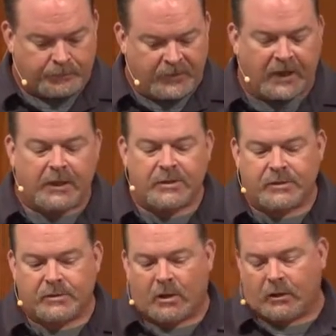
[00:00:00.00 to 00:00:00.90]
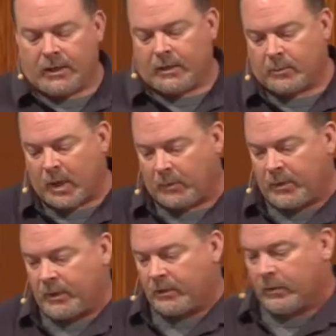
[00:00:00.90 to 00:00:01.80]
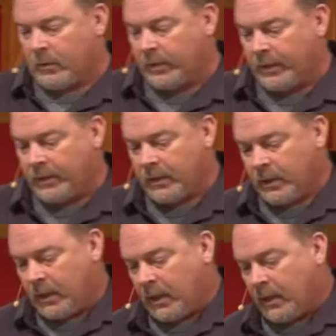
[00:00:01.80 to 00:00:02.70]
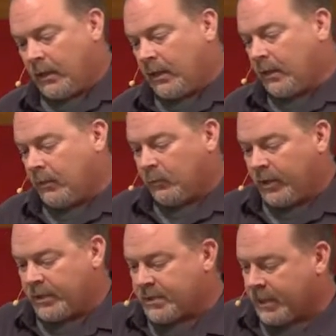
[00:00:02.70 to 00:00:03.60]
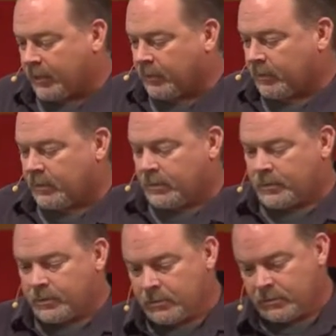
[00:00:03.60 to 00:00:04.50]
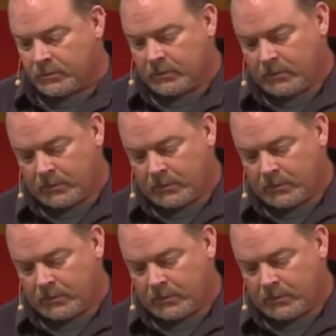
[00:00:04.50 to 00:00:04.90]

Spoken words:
Yeah, he's talking about Peter going and witnessing to